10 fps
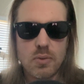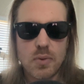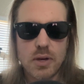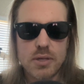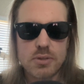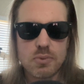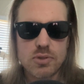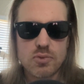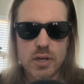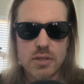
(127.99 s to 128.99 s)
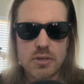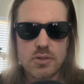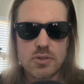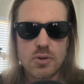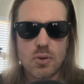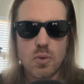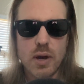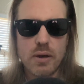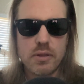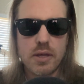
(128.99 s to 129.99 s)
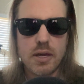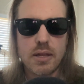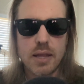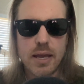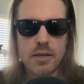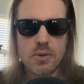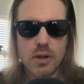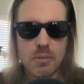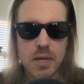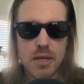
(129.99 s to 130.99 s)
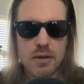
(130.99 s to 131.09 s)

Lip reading: was restricted to wealthy landowning men.